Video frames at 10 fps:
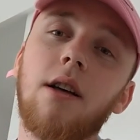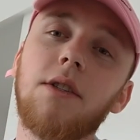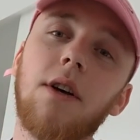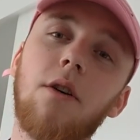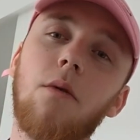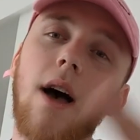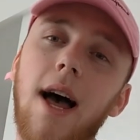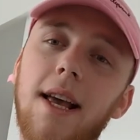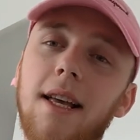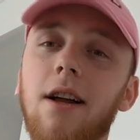so
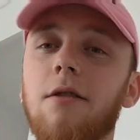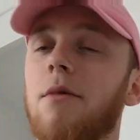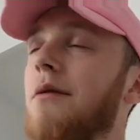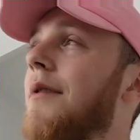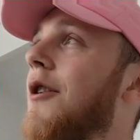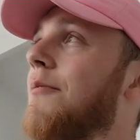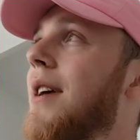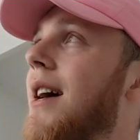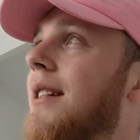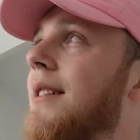I can't move home
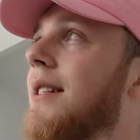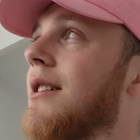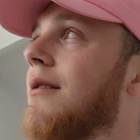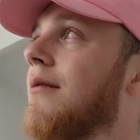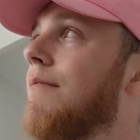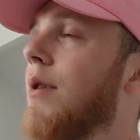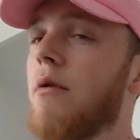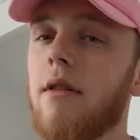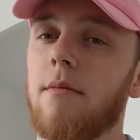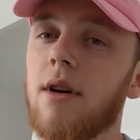yet until both
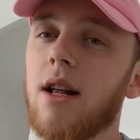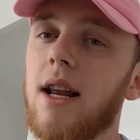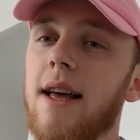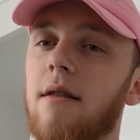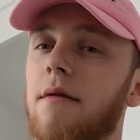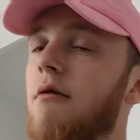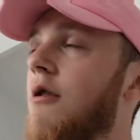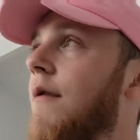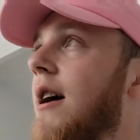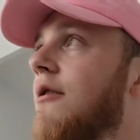of them are clear of
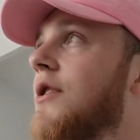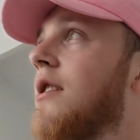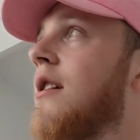coronavirus.